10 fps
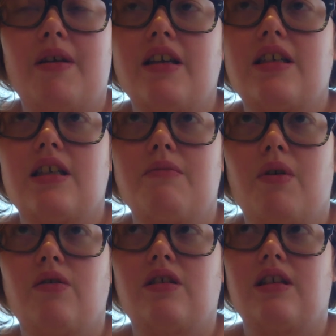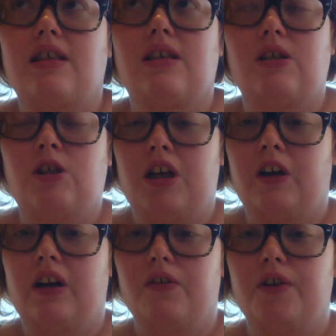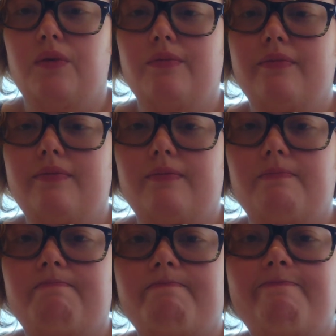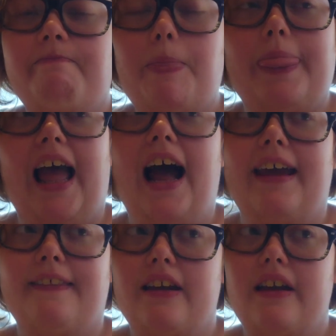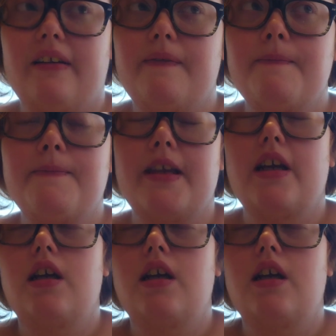miss the most is sharing a room. I think.